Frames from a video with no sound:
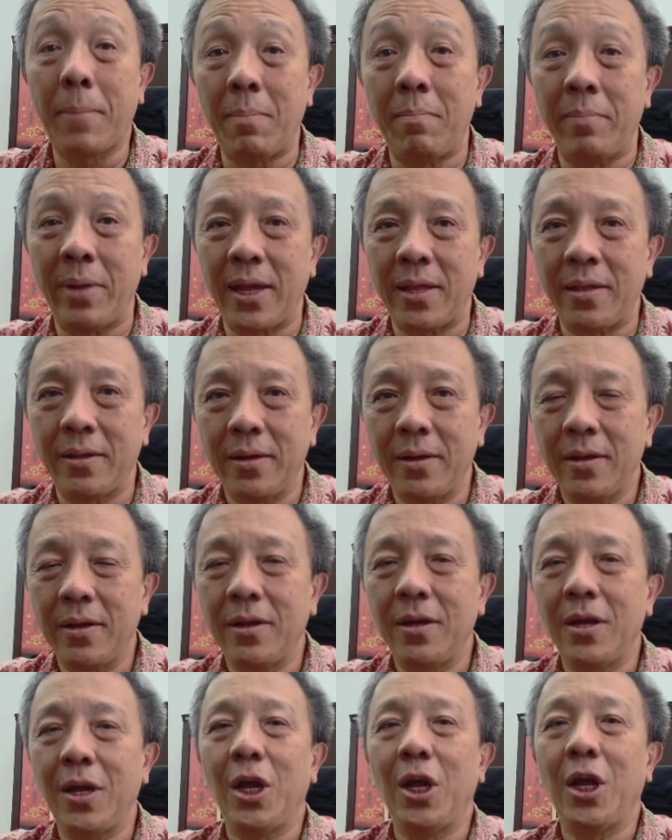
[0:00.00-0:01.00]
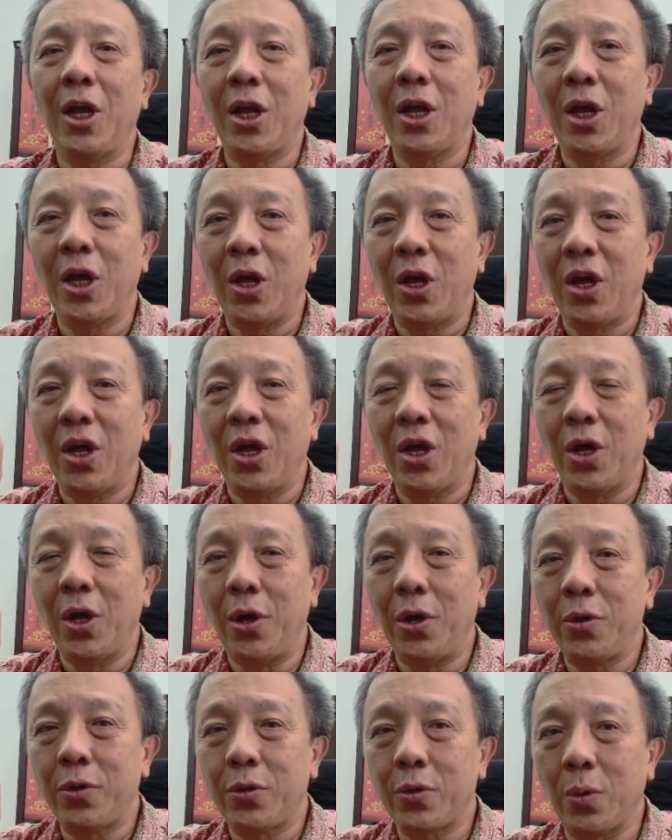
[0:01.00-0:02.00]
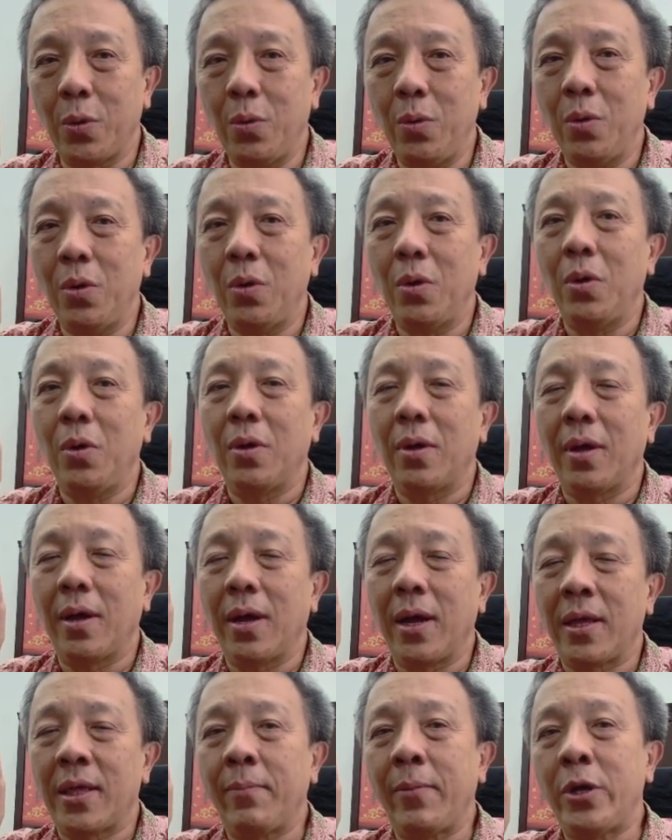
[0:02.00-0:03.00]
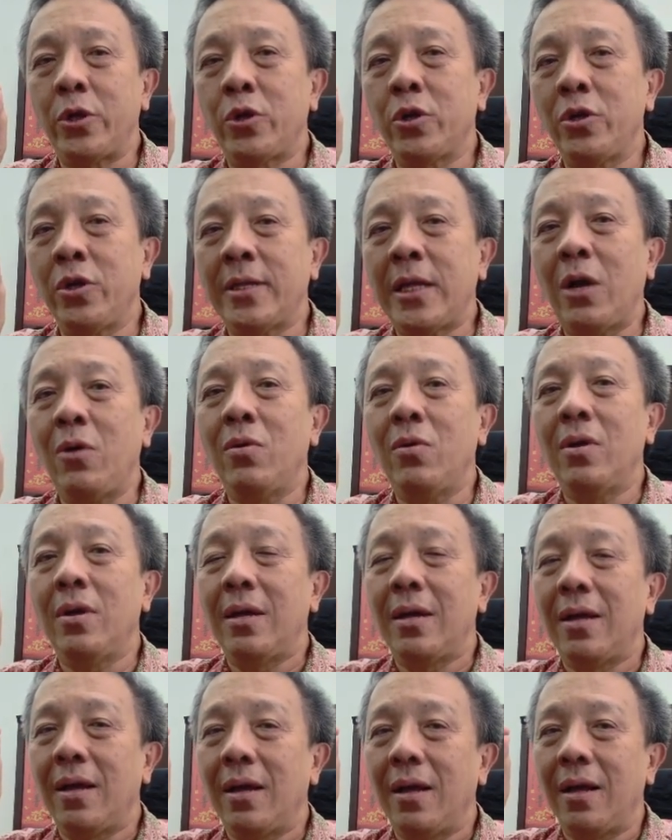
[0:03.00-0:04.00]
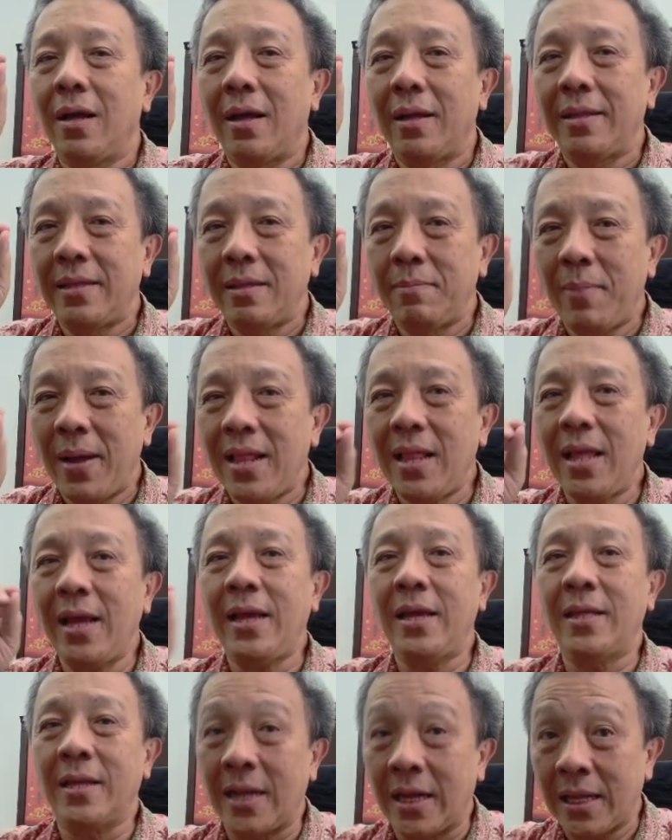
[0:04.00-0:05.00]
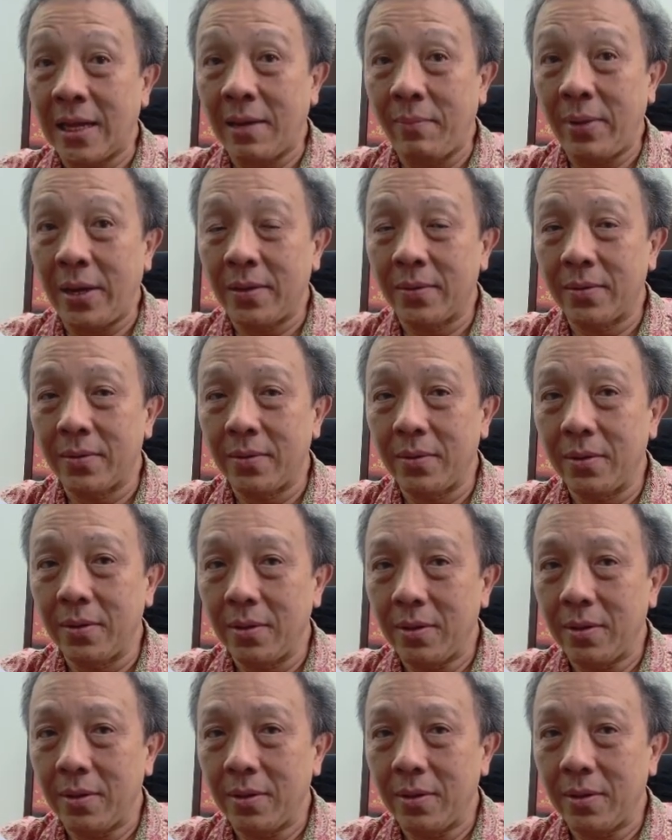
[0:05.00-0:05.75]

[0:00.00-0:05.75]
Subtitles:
PubMed. So, as I mentioned just now, MEDLINE is a database.